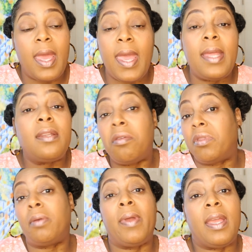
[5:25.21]
and
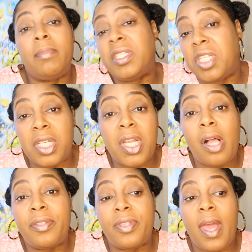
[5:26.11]
they're paying me ten
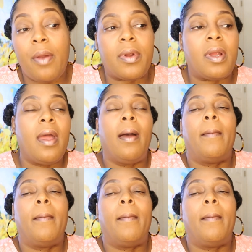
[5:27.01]
dollars an hour